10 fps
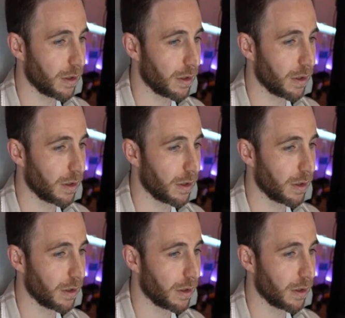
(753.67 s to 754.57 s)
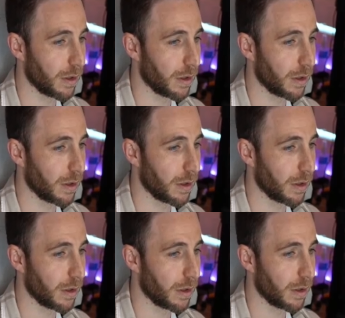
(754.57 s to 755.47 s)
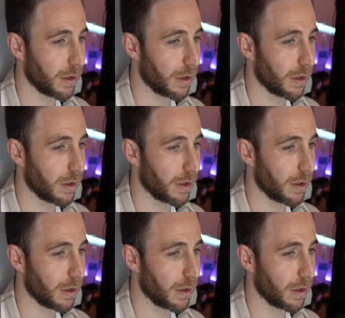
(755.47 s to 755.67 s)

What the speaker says: [no speech]